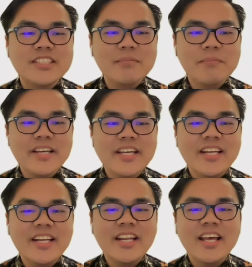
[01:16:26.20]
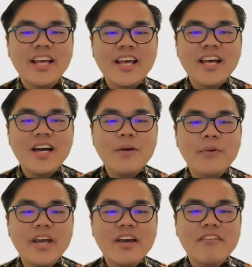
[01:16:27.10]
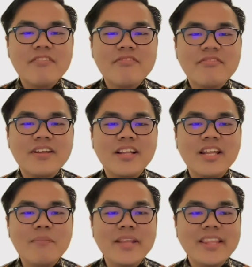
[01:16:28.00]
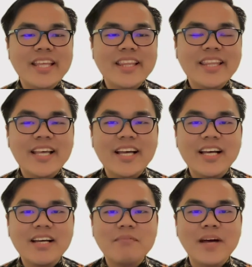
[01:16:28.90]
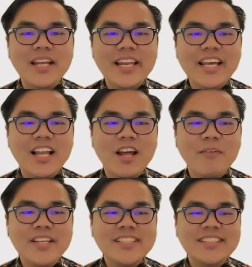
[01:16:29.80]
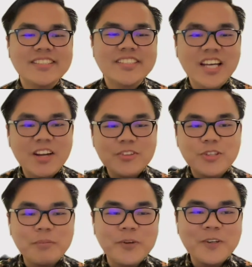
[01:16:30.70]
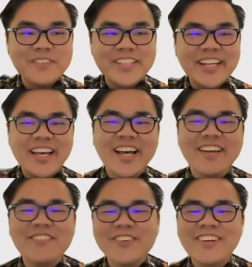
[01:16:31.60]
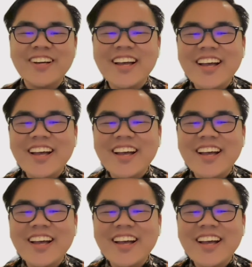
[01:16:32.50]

recipient, we have limited monthly allowance. Shout out to Ibu Runtini, hi Ibu.